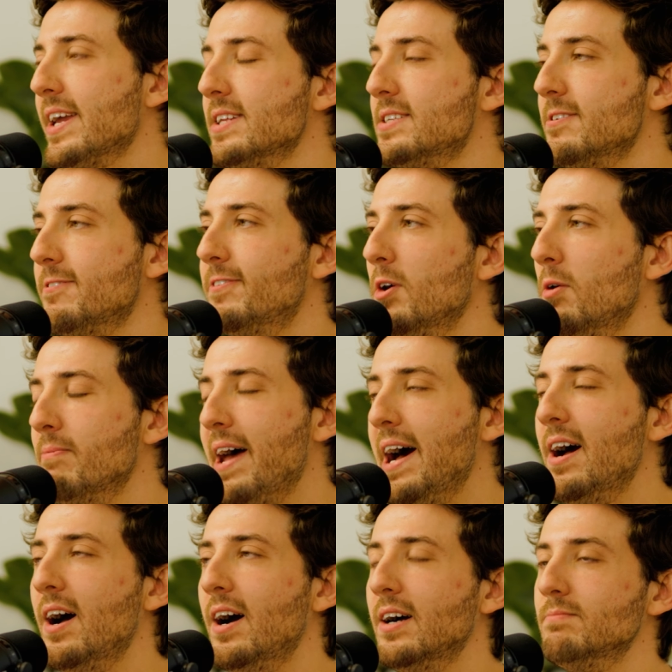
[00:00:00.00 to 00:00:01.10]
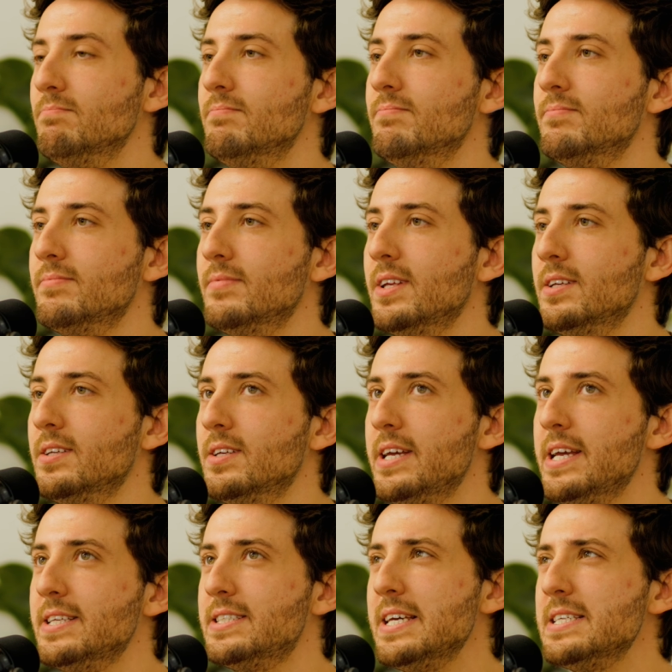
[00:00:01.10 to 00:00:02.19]
like it's a film that
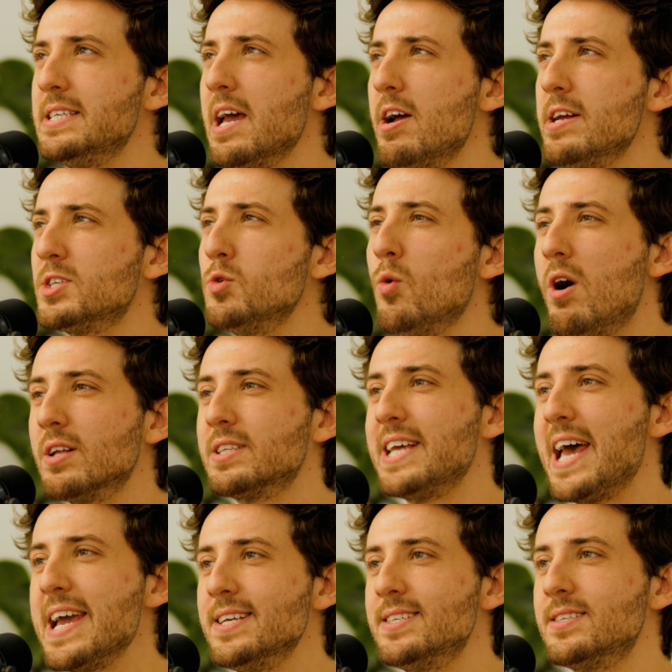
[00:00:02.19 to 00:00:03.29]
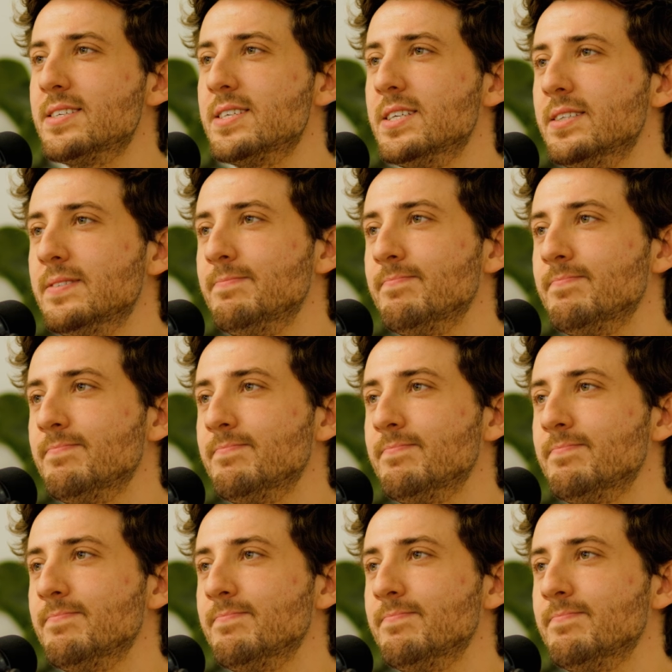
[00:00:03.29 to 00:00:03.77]
is it to our taste?